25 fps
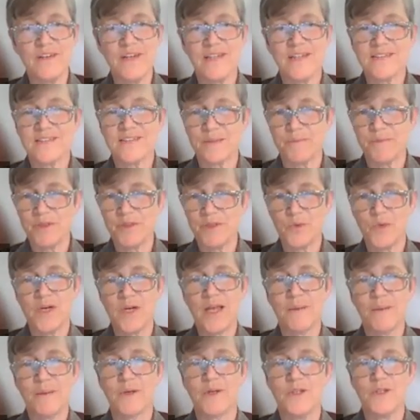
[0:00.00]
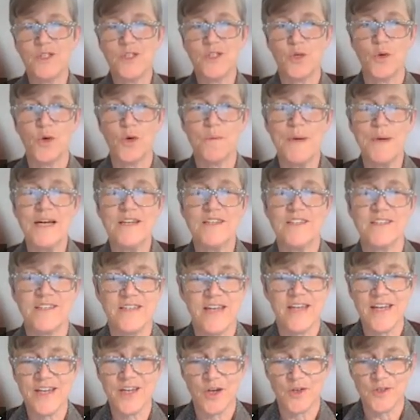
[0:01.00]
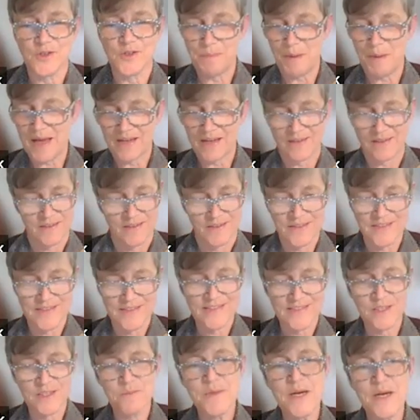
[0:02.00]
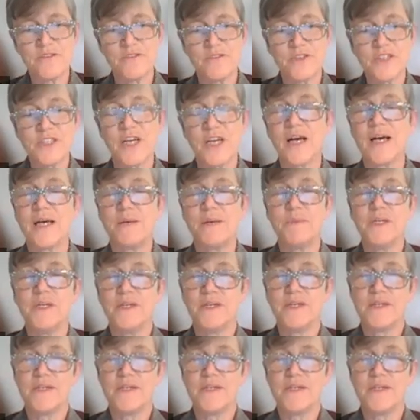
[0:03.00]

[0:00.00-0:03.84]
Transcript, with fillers: And some of the work I'm going to talk about today goes back a considerable amount of time.